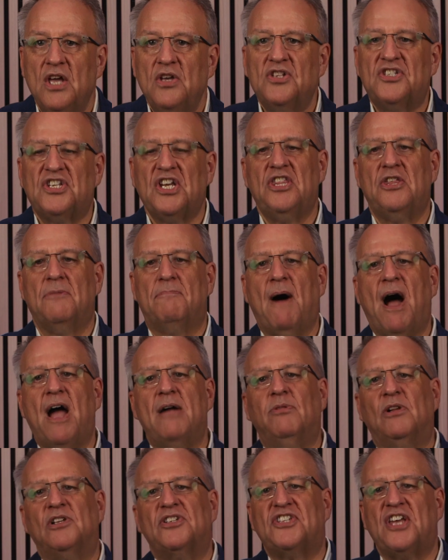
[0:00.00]
You see, the
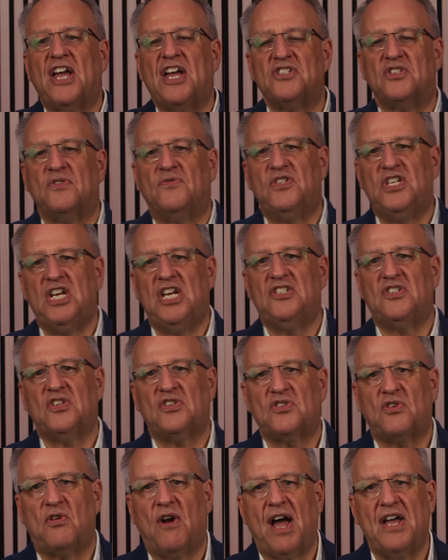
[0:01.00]
Bible says of
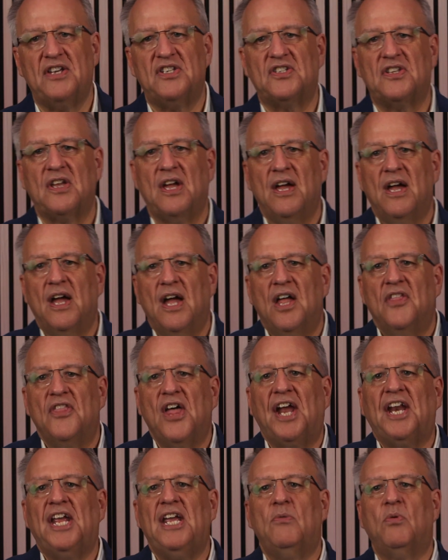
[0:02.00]
Jesus Christ
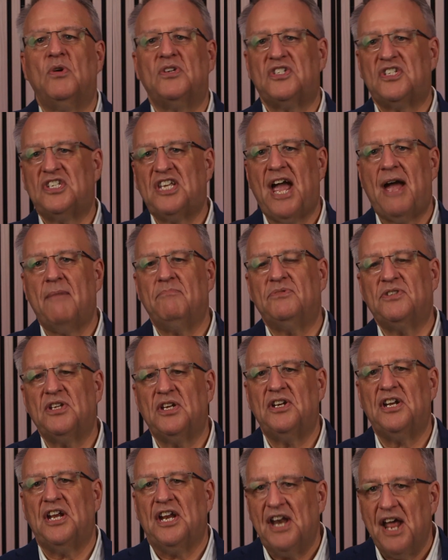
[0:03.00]
that he was
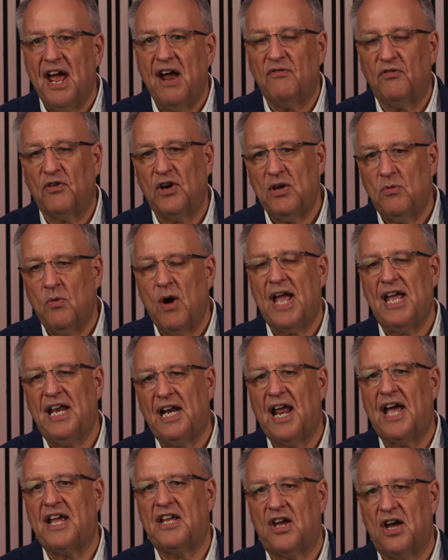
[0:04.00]
tempted in every way
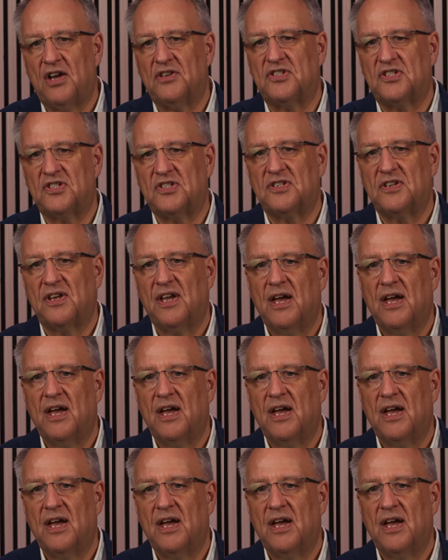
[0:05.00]
like us,